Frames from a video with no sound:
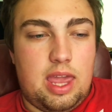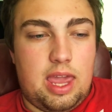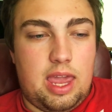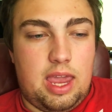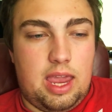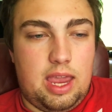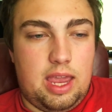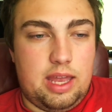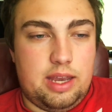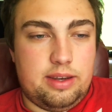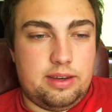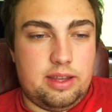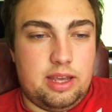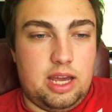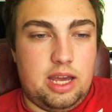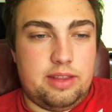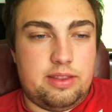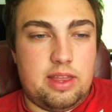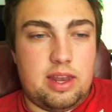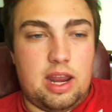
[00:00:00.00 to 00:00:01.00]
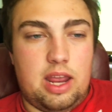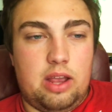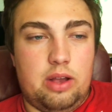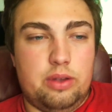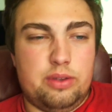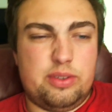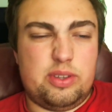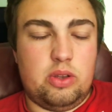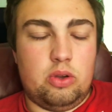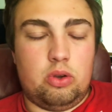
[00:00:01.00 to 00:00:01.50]
and then I
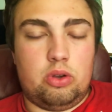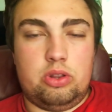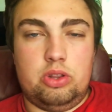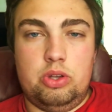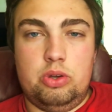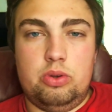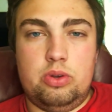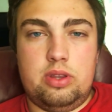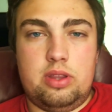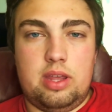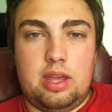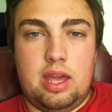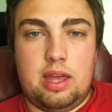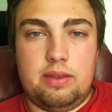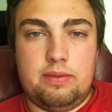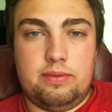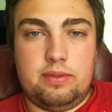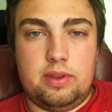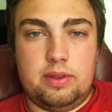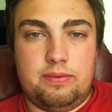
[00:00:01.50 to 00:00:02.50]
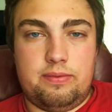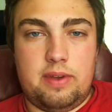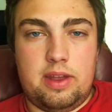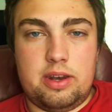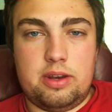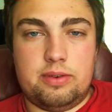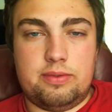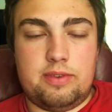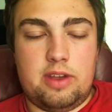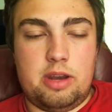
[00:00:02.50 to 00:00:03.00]
also glued the
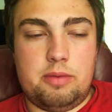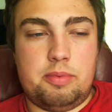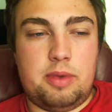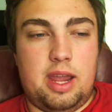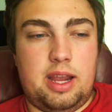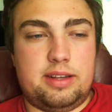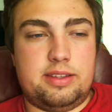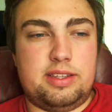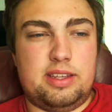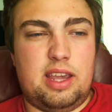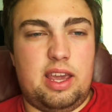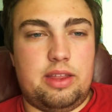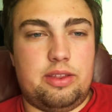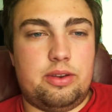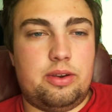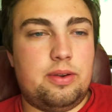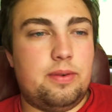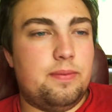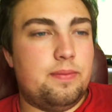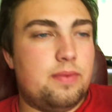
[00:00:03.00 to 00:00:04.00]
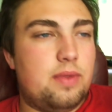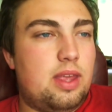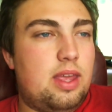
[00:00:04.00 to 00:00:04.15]
fender vent back together,